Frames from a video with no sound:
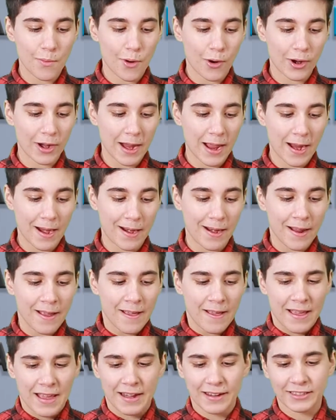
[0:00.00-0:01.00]
more air,
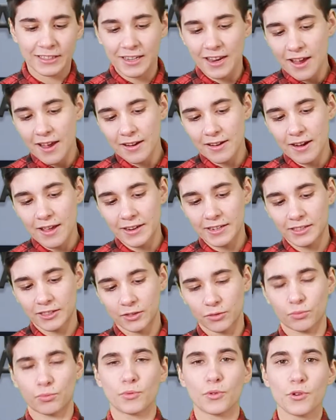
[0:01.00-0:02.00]
and it's got
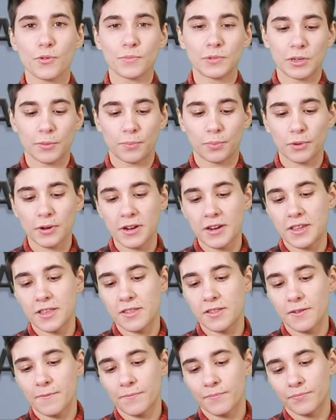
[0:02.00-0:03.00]
nice room to breathe.
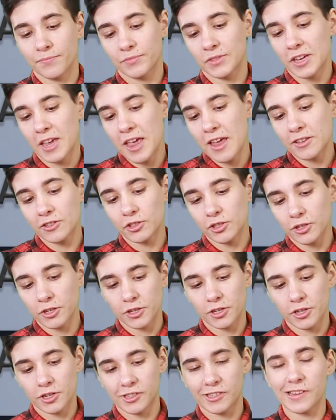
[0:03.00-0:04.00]
The cans
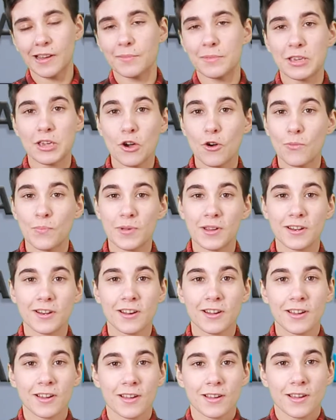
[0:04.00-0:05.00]
are semi-open,
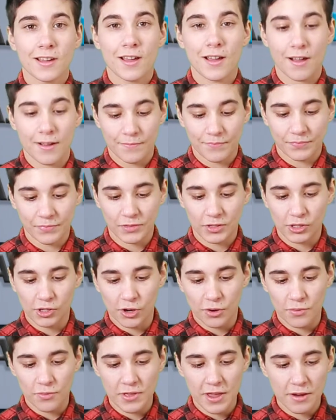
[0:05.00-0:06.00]

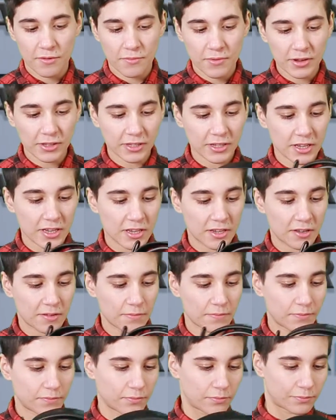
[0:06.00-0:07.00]
so they really
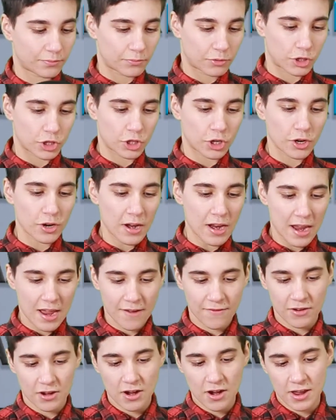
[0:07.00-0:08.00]
should
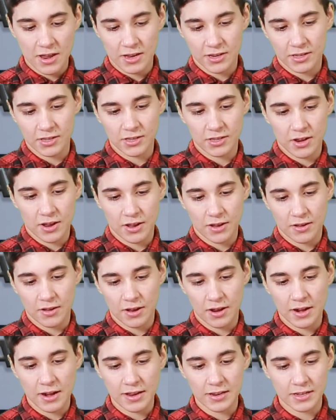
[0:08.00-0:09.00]
have a nice
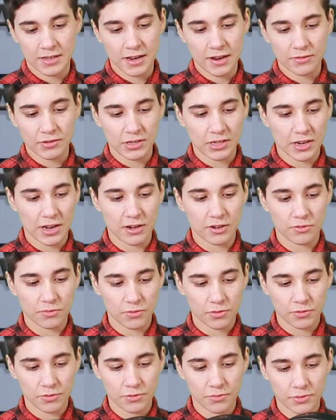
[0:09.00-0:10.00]
soundstage.
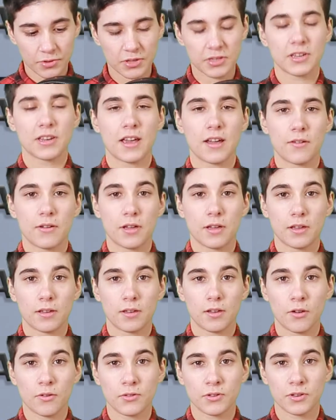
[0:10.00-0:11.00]
We'll see how it
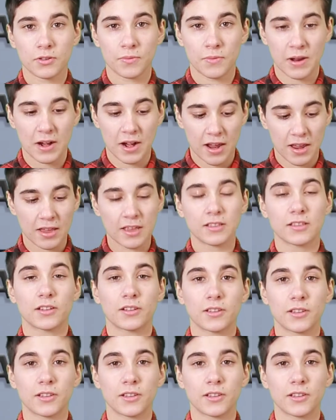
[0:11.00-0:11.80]
goes when I get to